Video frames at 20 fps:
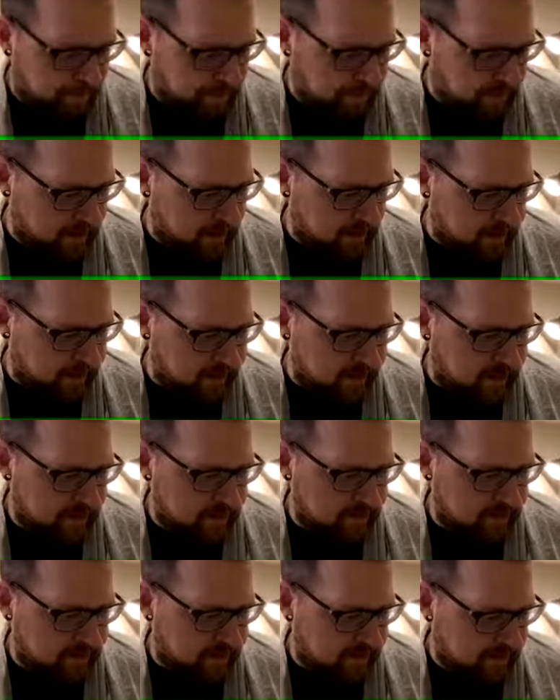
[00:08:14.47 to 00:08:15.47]
verse
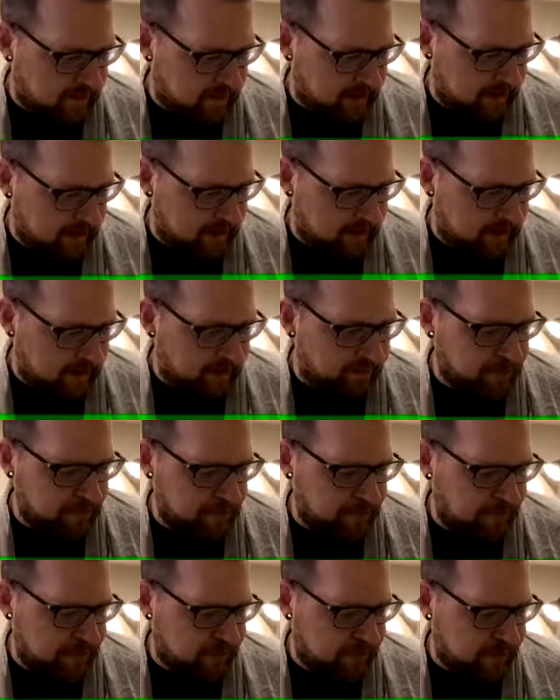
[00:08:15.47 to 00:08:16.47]

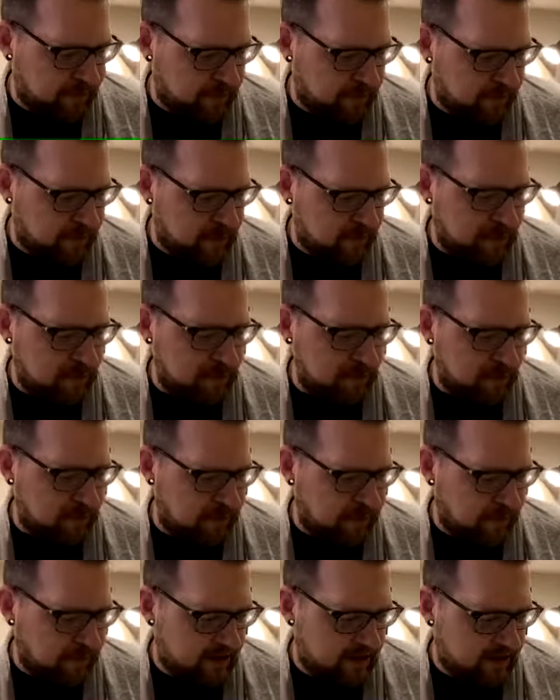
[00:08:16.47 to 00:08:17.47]
7, "Now they know
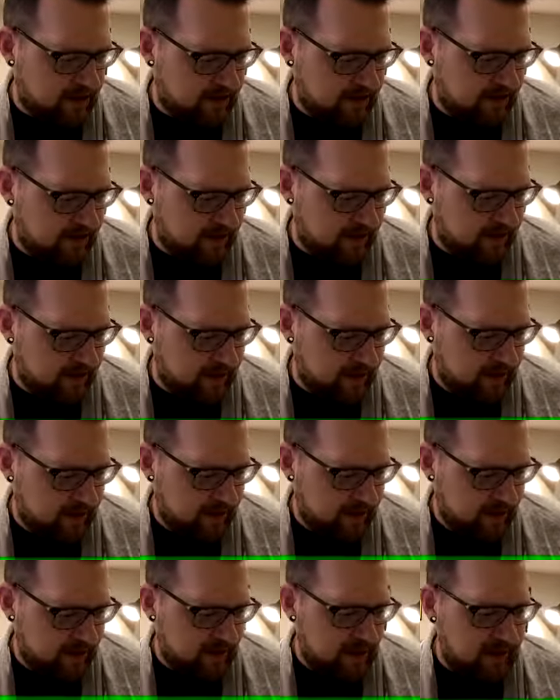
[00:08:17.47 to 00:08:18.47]
everything that you have given me
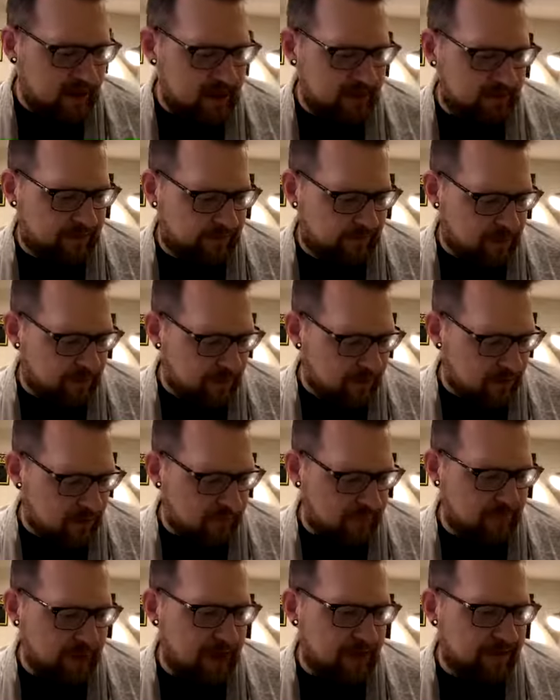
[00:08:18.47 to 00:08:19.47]
is from you,
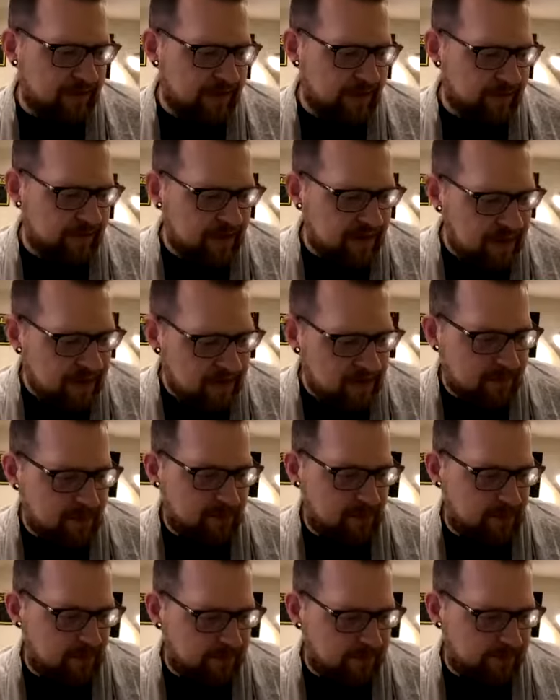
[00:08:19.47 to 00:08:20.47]
for I've given them the
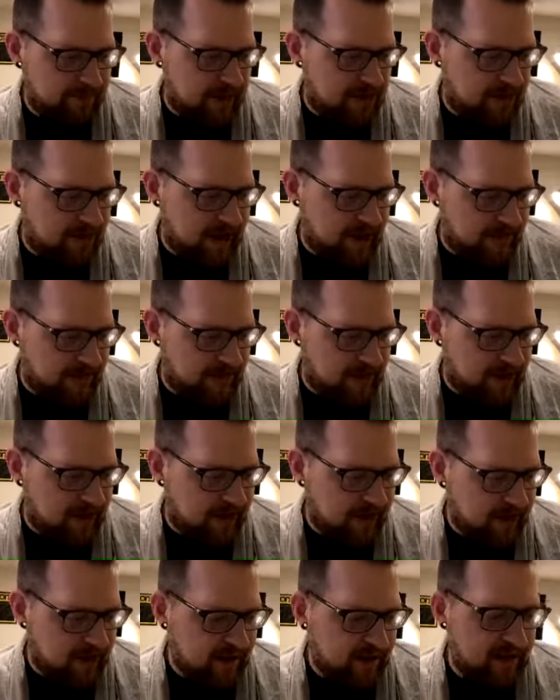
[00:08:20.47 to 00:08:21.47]
words that you gave
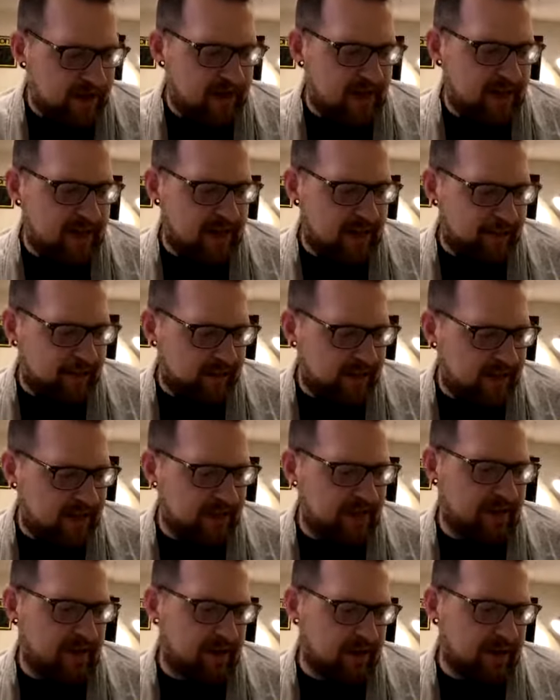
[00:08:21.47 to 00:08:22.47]
me, and they've
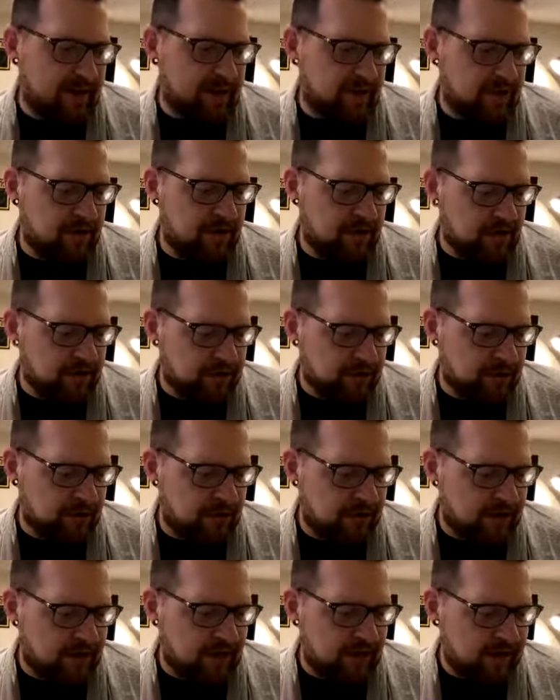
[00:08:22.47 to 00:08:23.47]
received them and come to know the
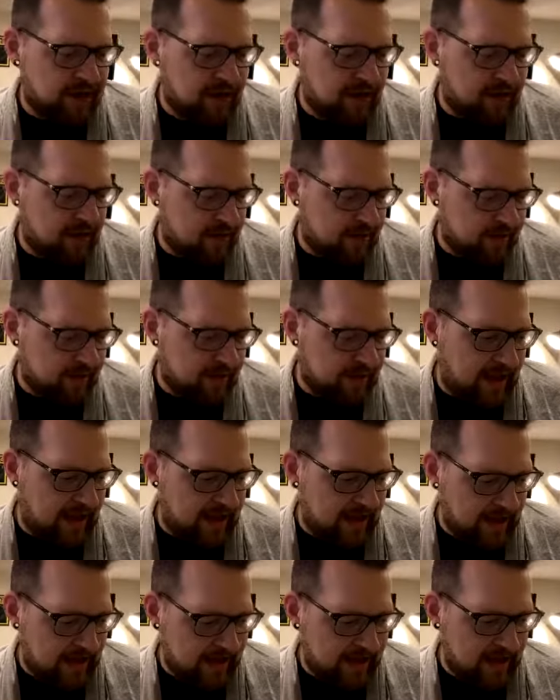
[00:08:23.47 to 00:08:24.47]
truth
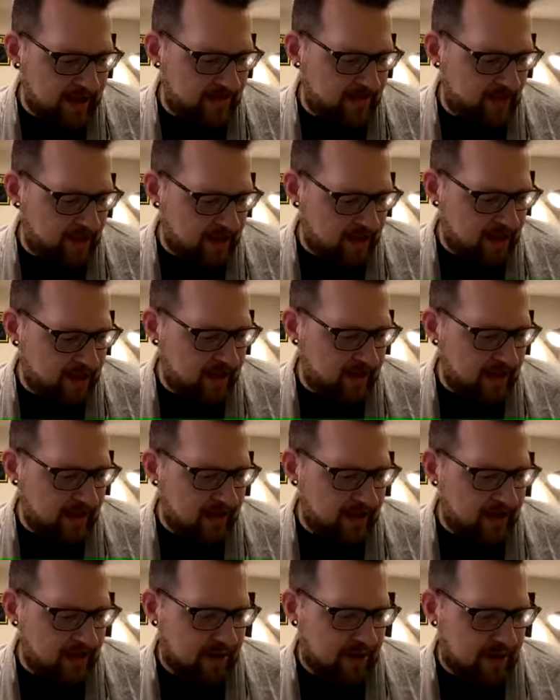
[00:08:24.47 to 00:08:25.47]
that I came from you,
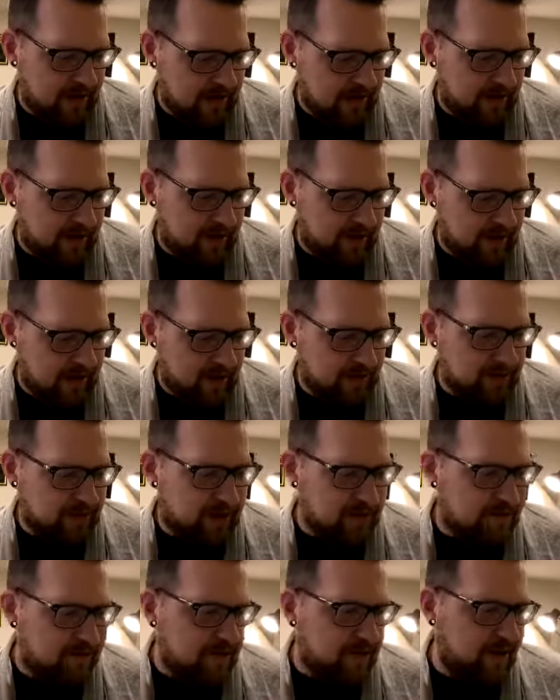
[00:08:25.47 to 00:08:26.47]
and that they had
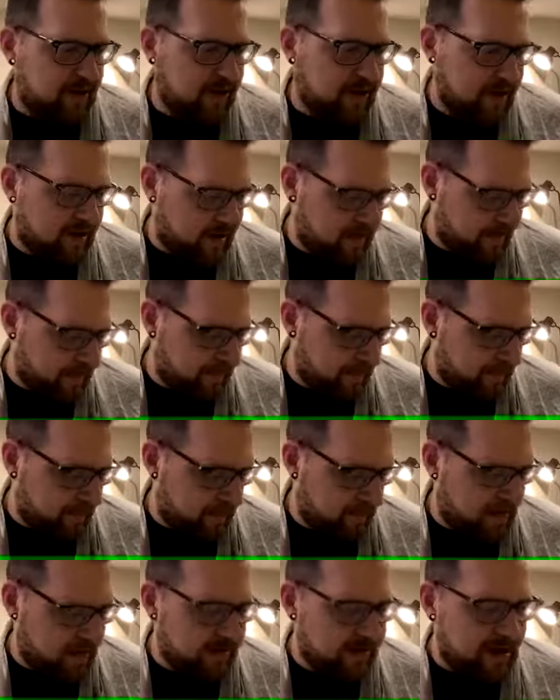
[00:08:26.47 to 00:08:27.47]
believed
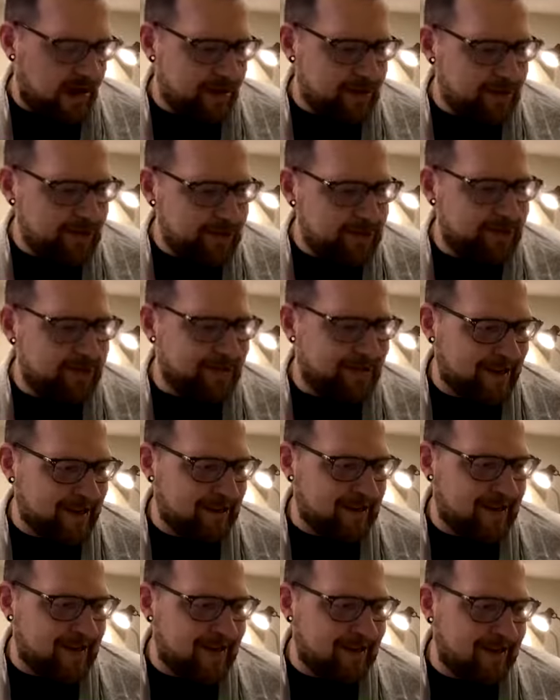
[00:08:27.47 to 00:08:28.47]
that you sent
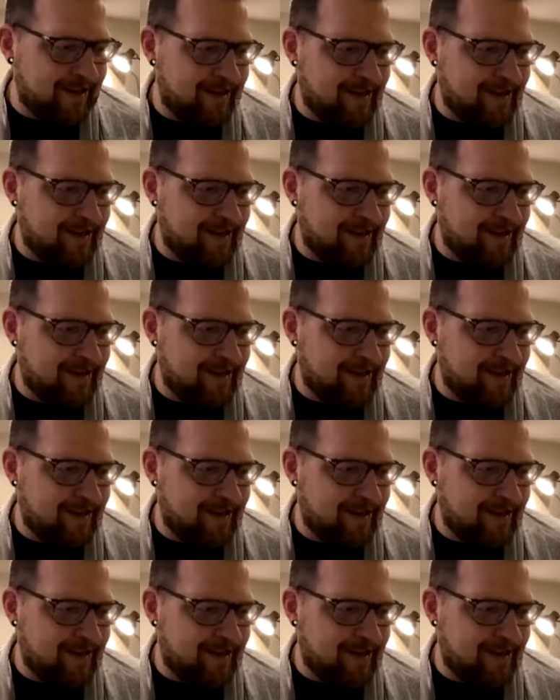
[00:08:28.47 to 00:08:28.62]
me."